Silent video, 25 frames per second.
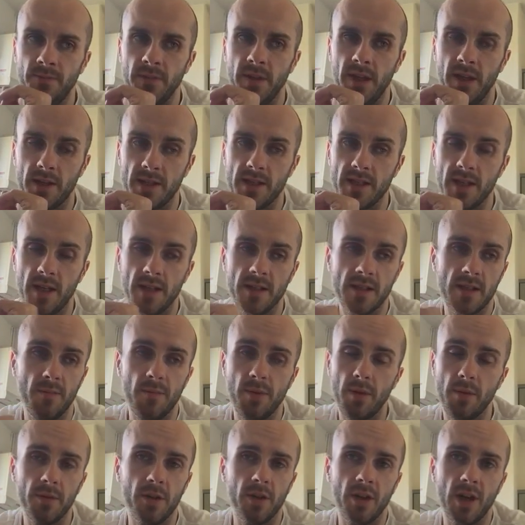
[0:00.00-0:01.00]
In a sense, I'm
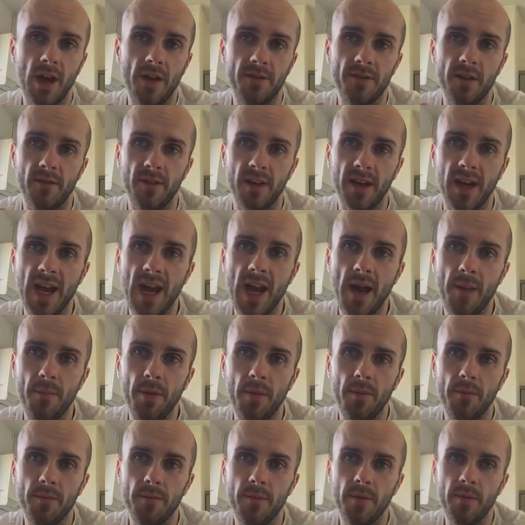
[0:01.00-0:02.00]
probably going to have a nap
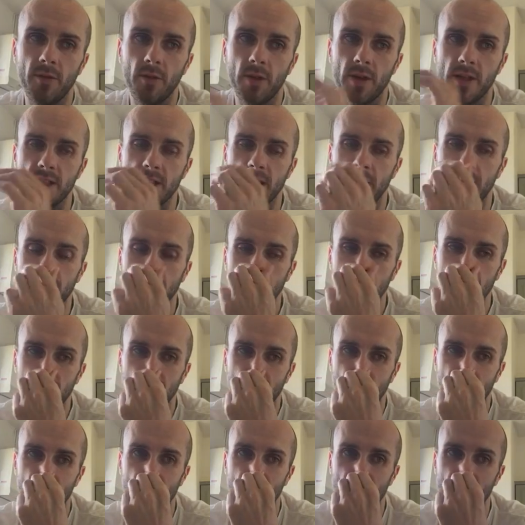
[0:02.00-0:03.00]
before I sing,
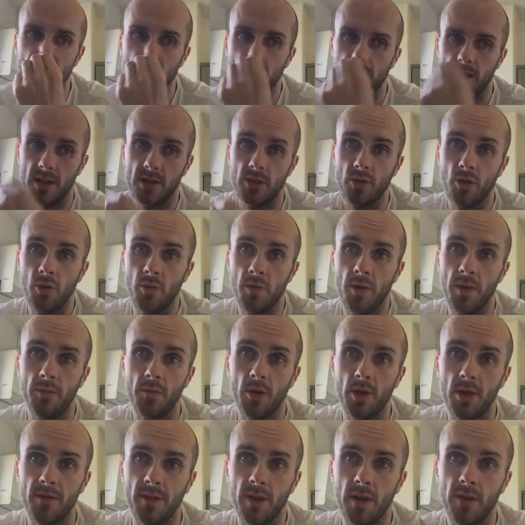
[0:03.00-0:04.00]
because that's the only way I'm
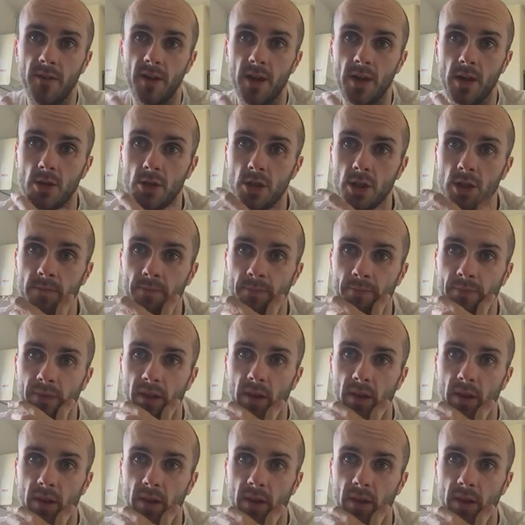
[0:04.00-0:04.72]
going to have enough energy.